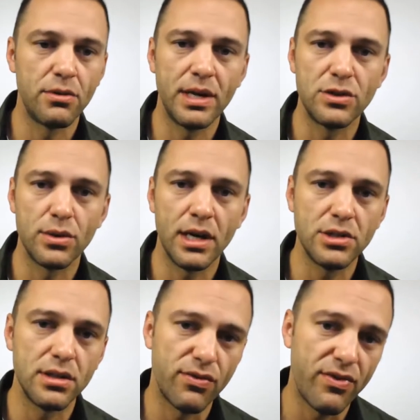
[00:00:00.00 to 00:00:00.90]
the right
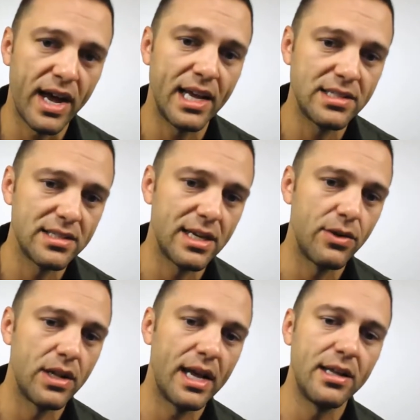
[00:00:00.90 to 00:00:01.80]
direction as fast as I
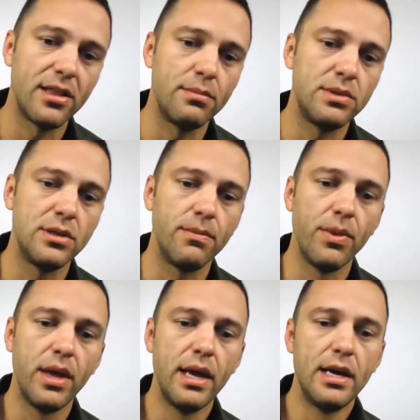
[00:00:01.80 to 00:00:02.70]
would like them to.
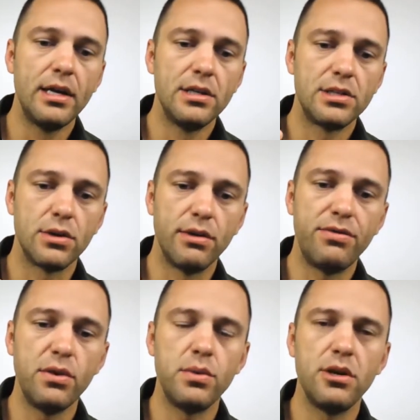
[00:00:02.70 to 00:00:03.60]
So a
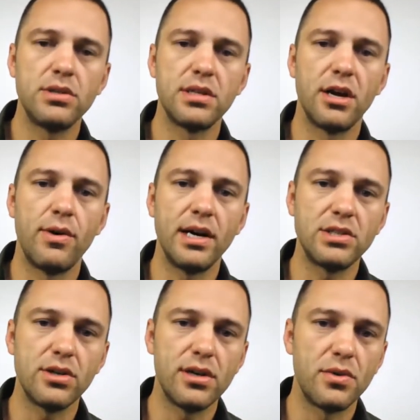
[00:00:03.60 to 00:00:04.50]
few years ago, I
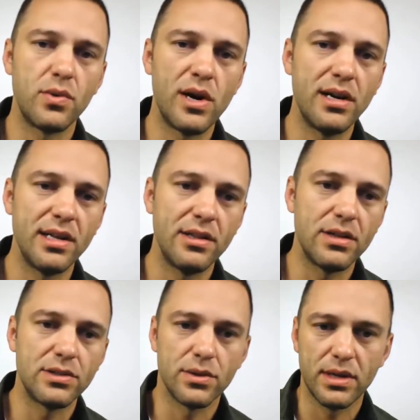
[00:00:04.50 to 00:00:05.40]
started running
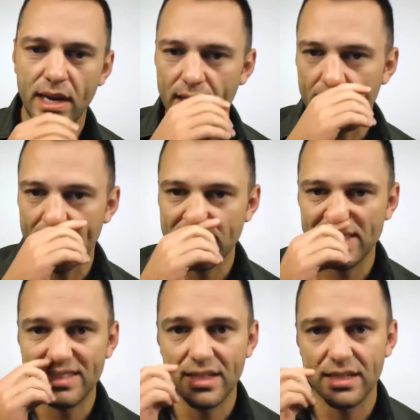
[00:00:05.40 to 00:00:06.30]
this organic
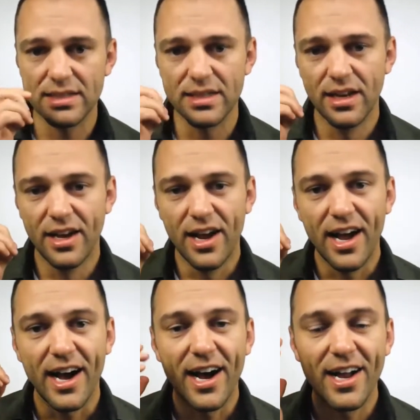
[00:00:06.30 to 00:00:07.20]
acid test
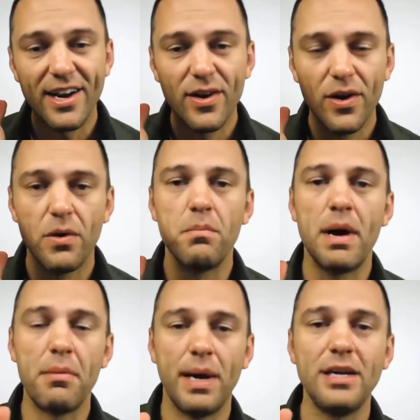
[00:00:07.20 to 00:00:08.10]
on
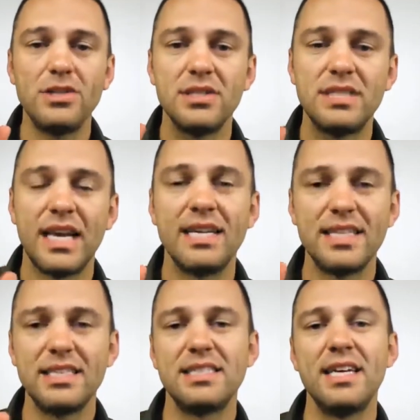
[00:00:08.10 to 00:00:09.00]
my patients as
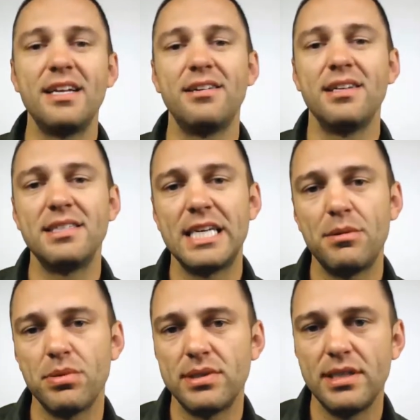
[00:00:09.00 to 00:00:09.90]
a standard intake
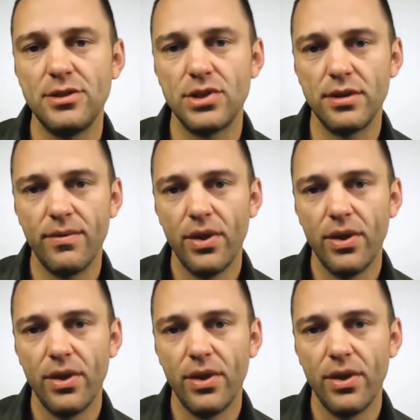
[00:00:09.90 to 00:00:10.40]
procedure.